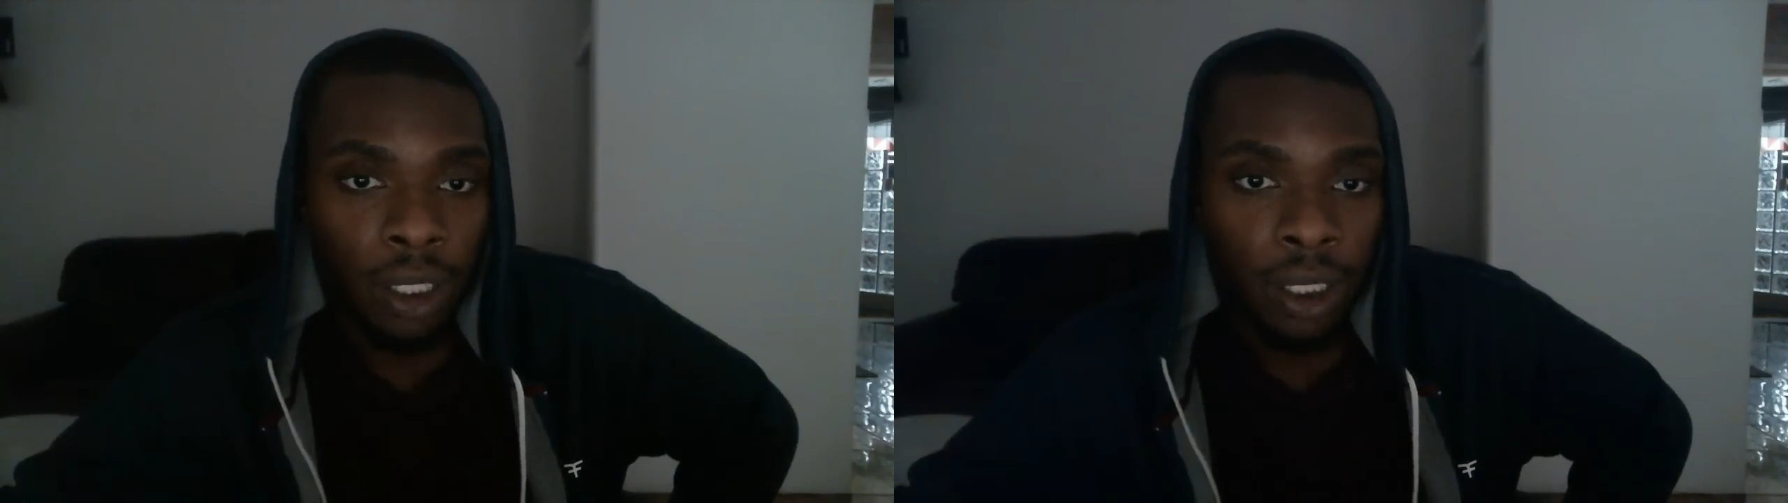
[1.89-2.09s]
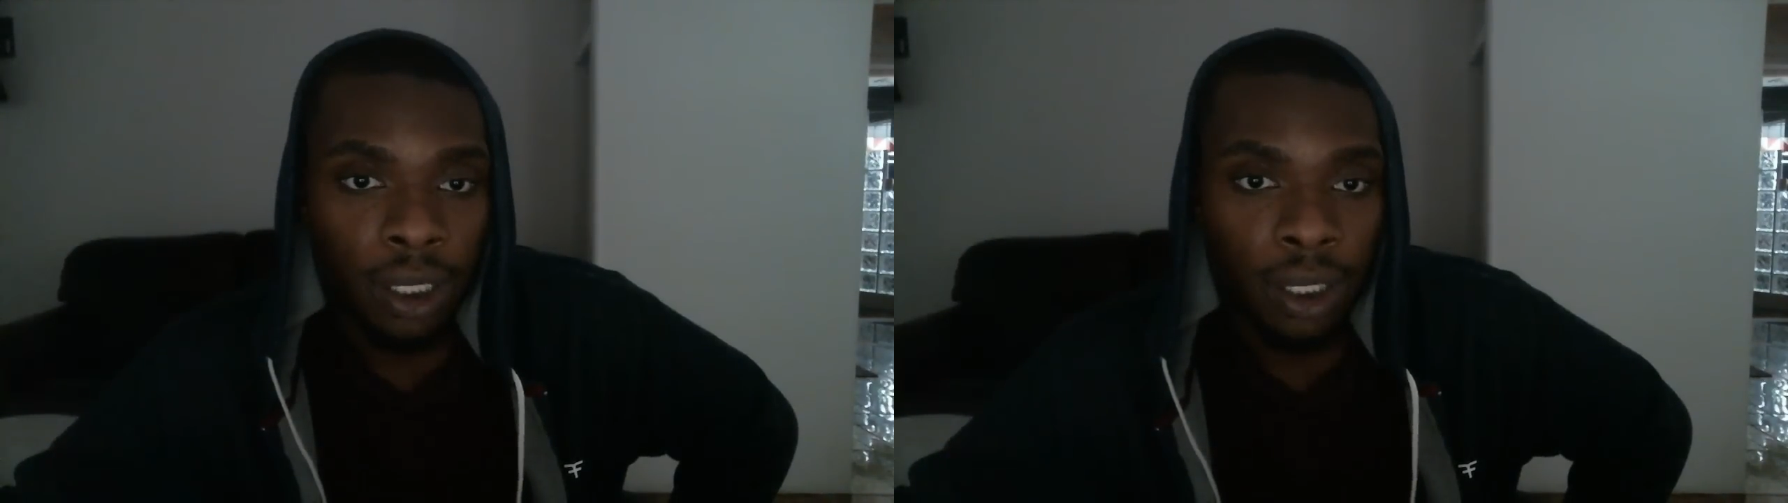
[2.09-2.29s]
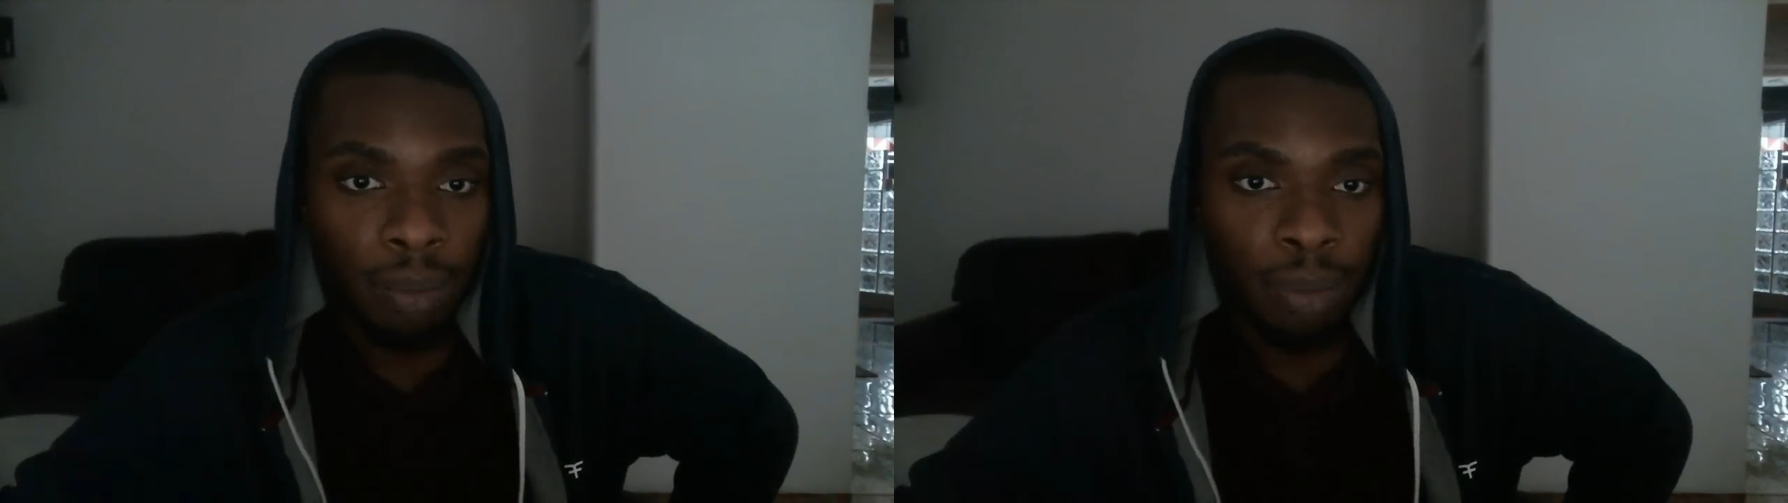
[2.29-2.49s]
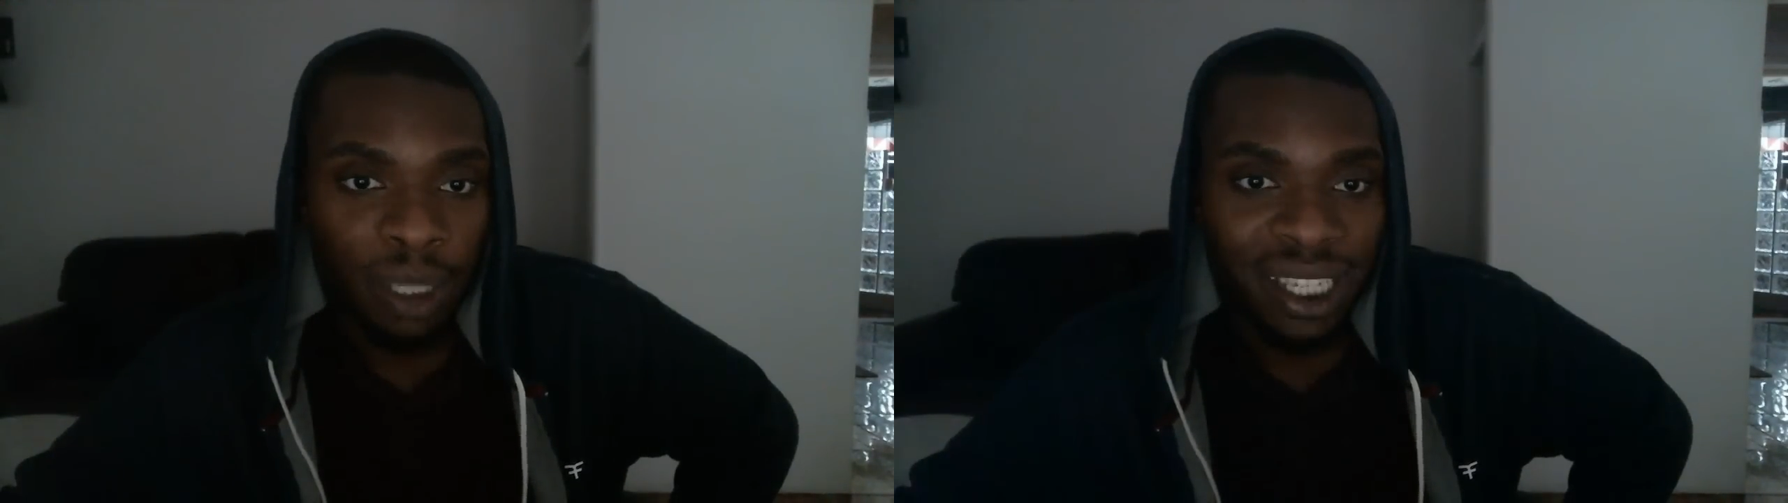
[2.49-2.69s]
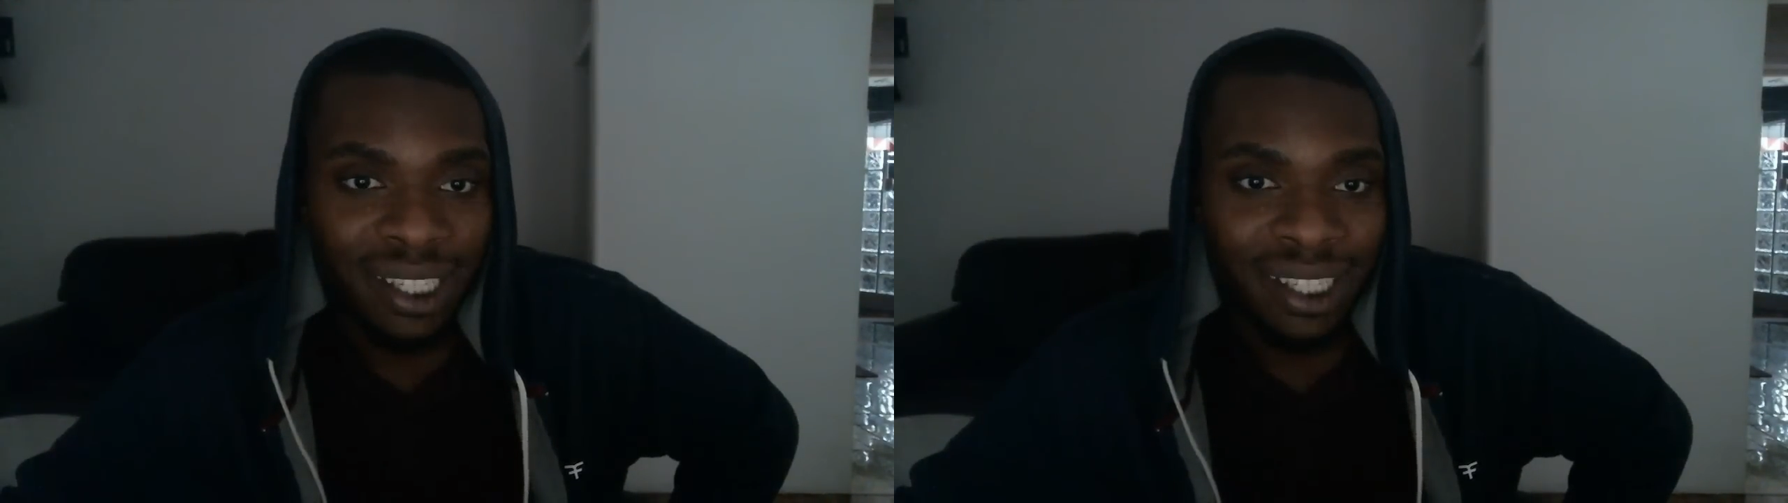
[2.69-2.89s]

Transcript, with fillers: this is The Peace